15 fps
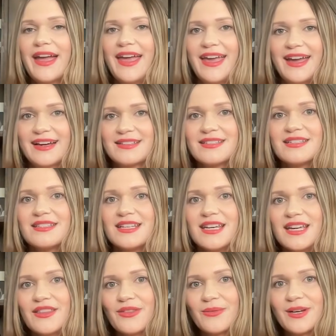and
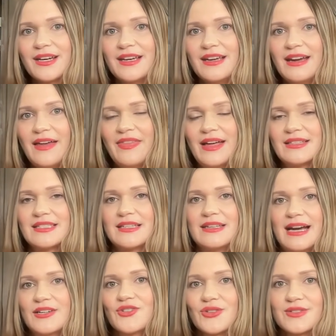T3, and that's a
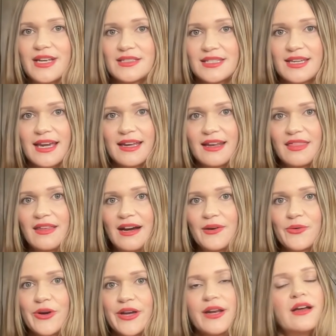natural desiccated
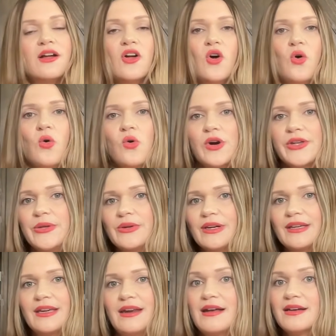thyroid, or you can
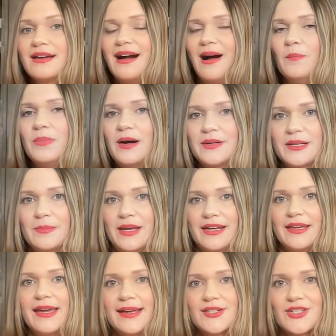get on compounded
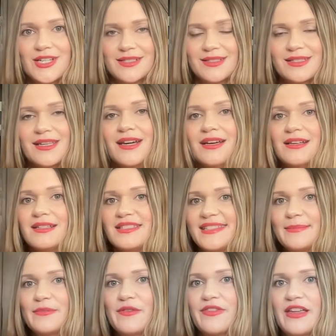medications.
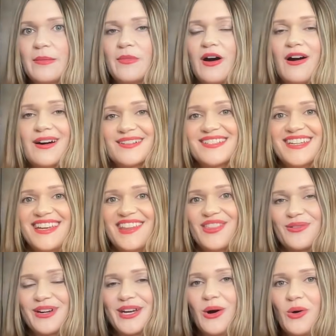Some of them are
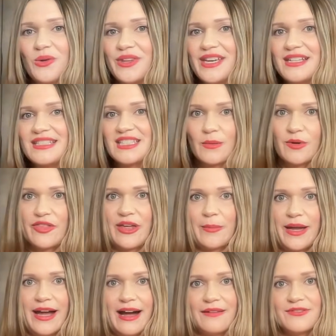T3 only, some of them
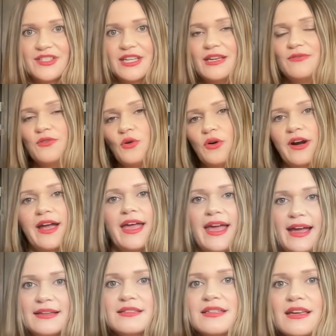have T4
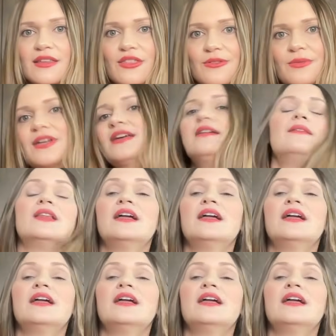and T3.